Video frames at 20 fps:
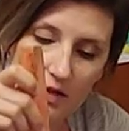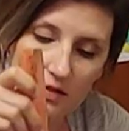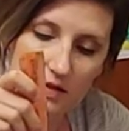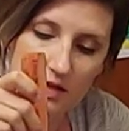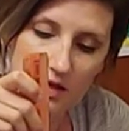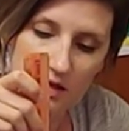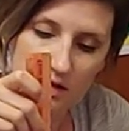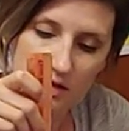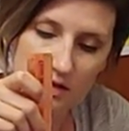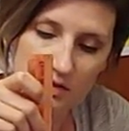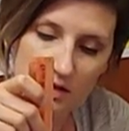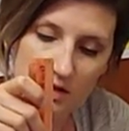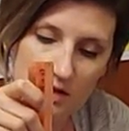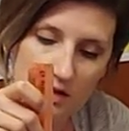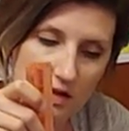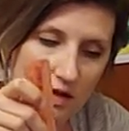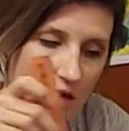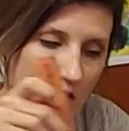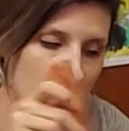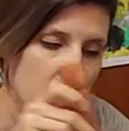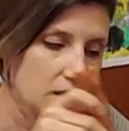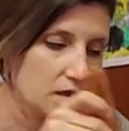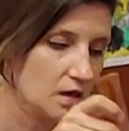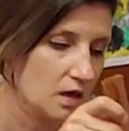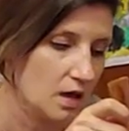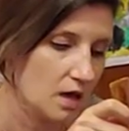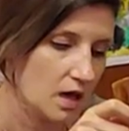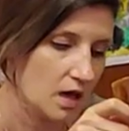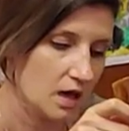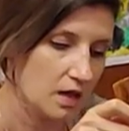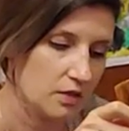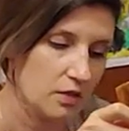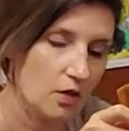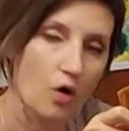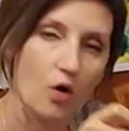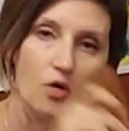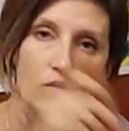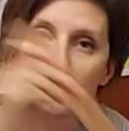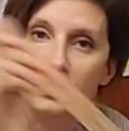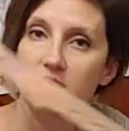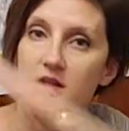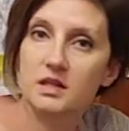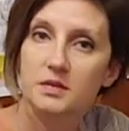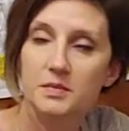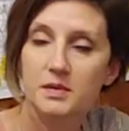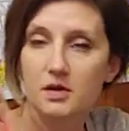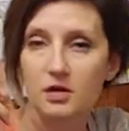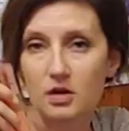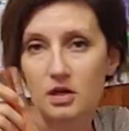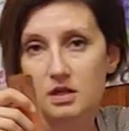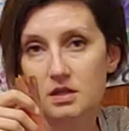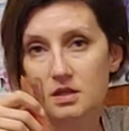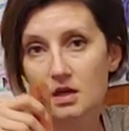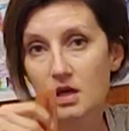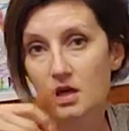and then the Son and the Holy Spirit.